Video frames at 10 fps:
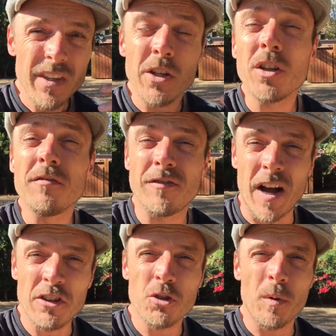You can
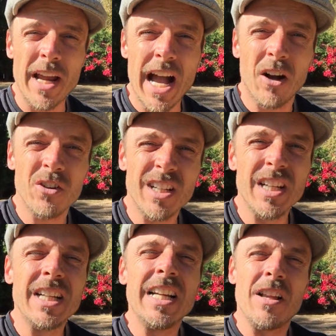find your way out.
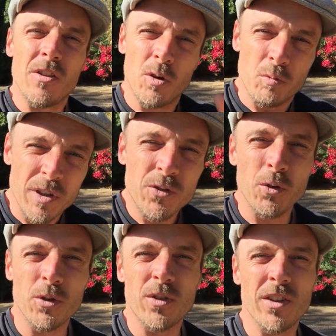There are
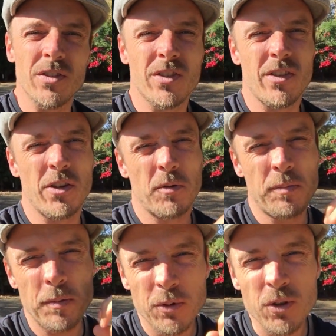resources, there are
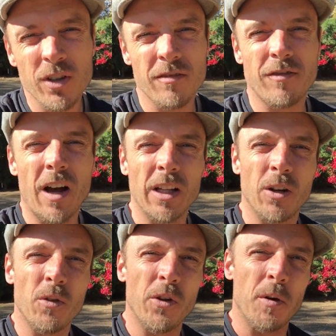people you can
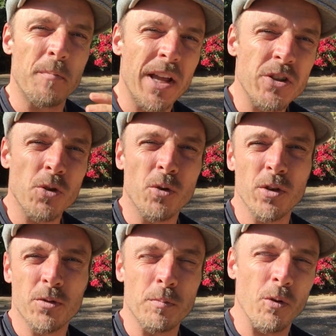follow, there are
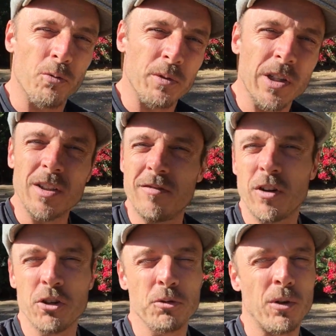mentors, both real and
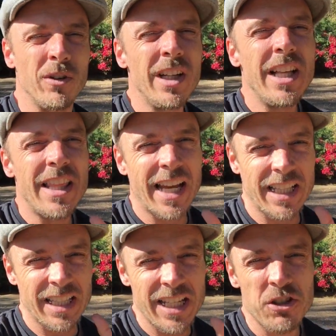virtual, that
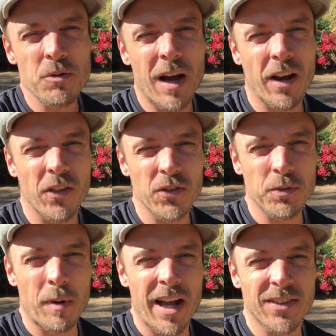can lead you out of those
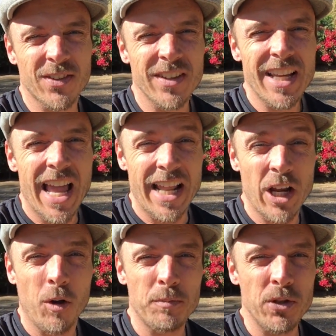spots and
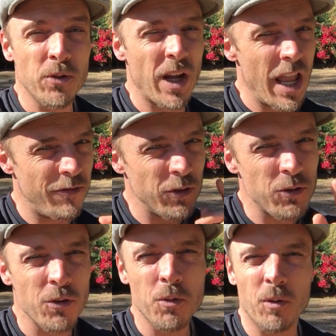help you if you'll
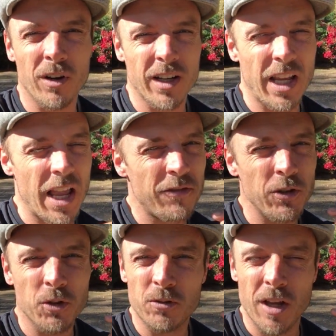do the work, if
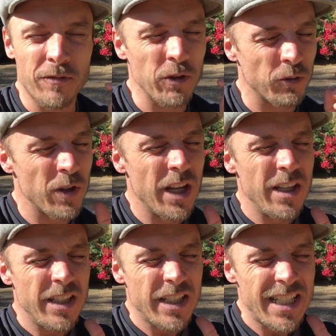you'll
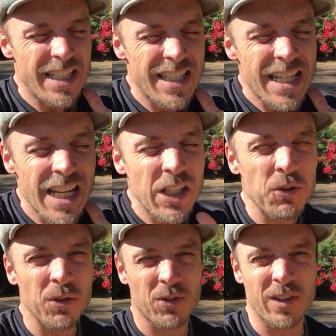
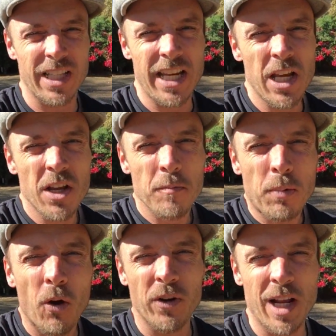continuously
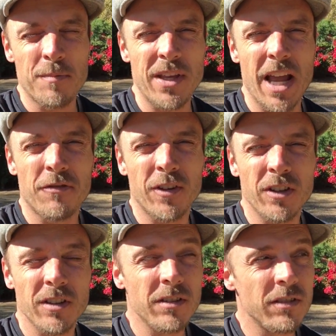pony up the effort.